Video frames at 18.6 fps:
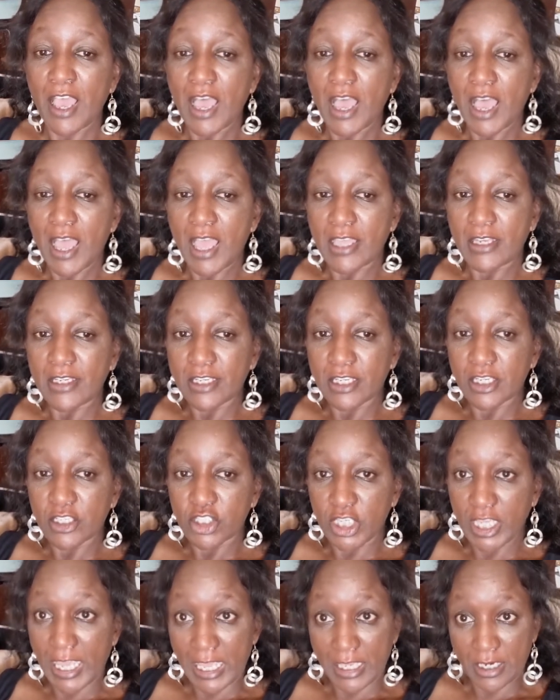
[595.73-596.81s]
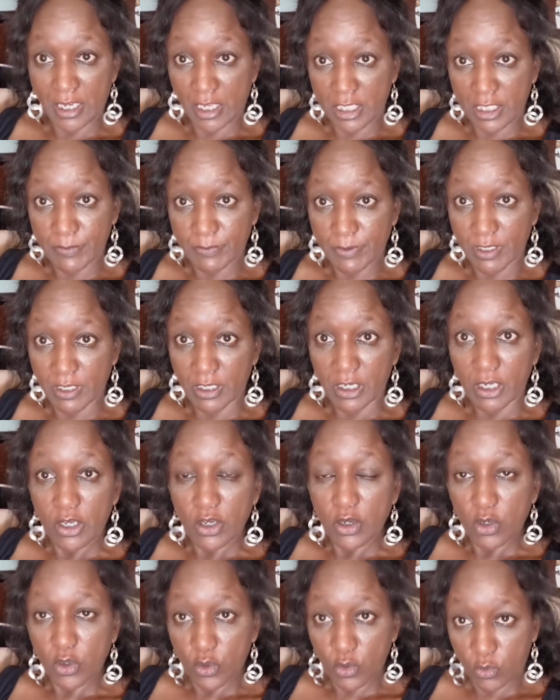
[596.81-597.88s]
And she had a husband
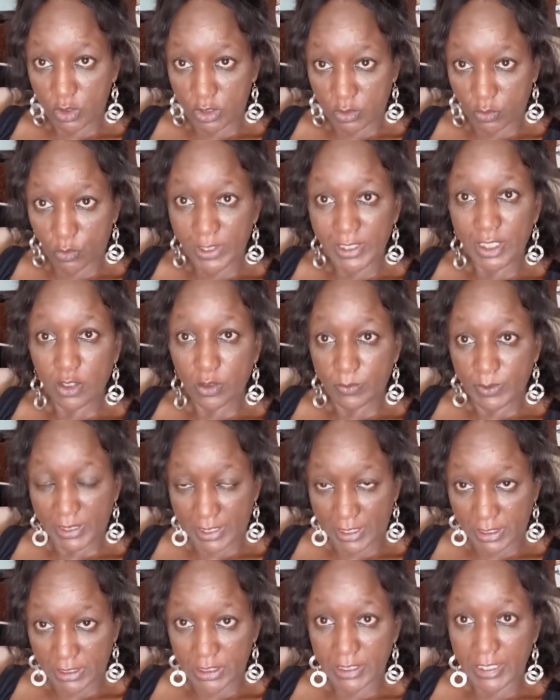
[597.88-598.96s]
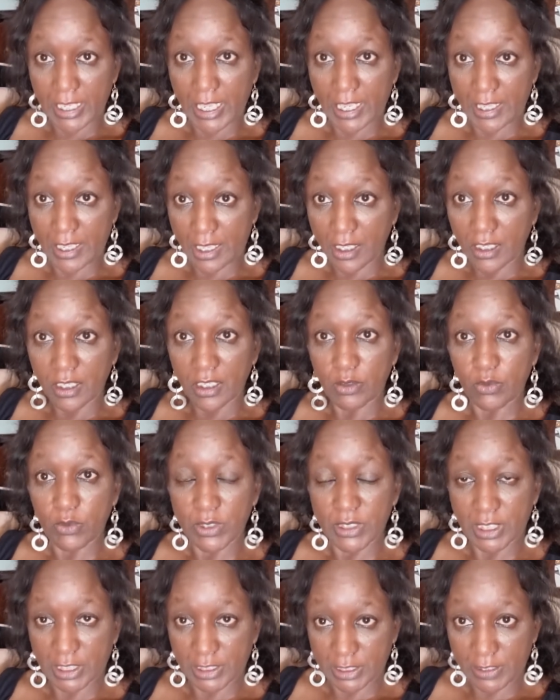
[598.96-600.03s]
who was quite a complicated guy, eh? He was
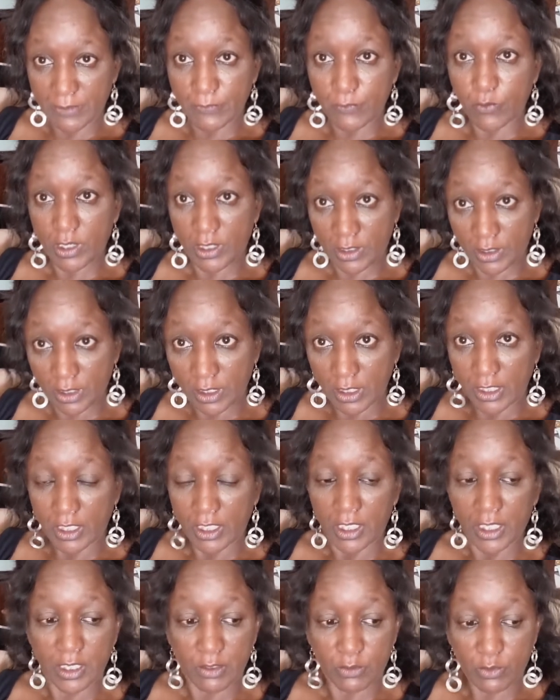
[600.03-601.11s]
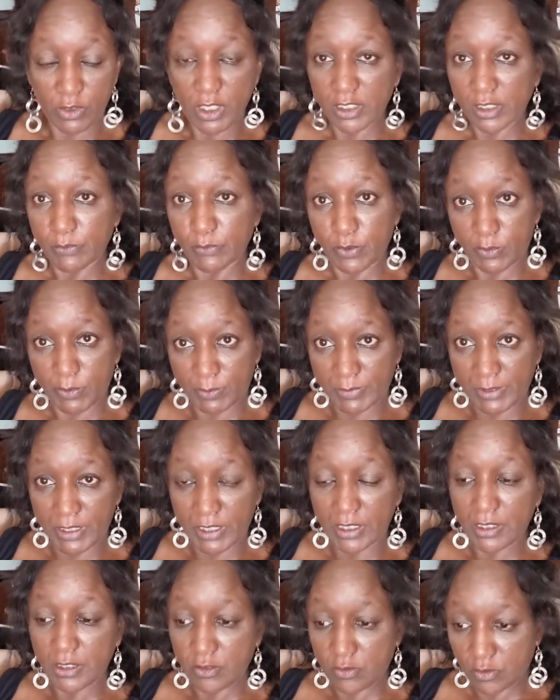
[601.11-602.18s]
like a tough one, eh?
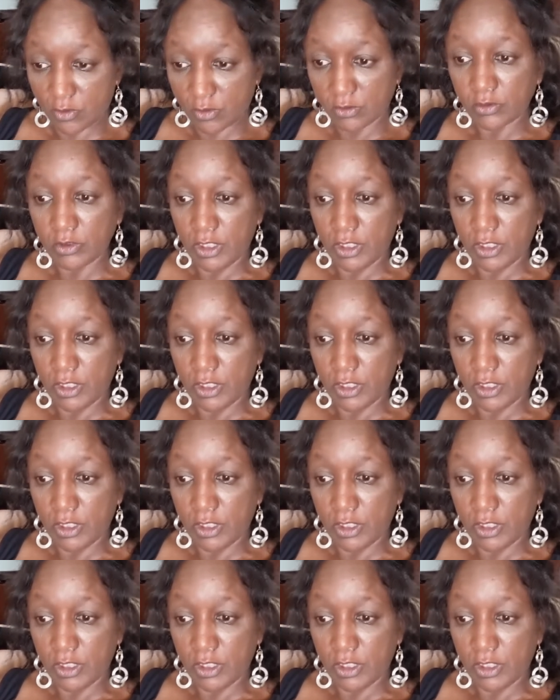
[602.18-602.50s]
Probably, you know,